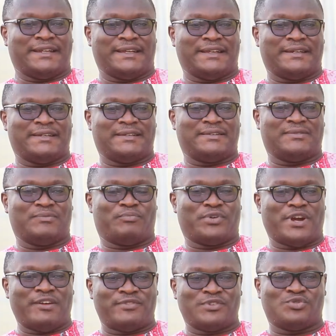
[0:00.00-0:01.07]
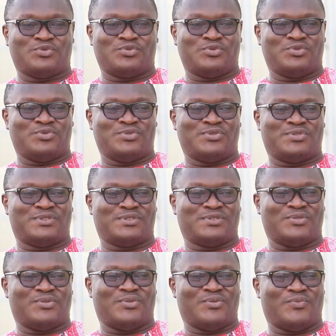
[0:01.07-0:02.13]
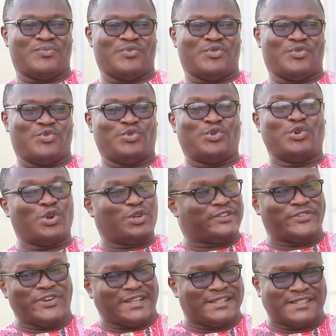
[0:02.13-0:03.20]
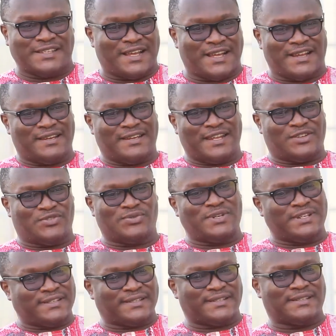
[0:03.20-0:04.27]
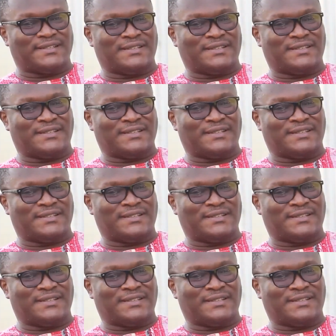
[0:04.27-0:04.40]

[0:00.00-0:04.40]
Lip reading: then, private schools could not register their students.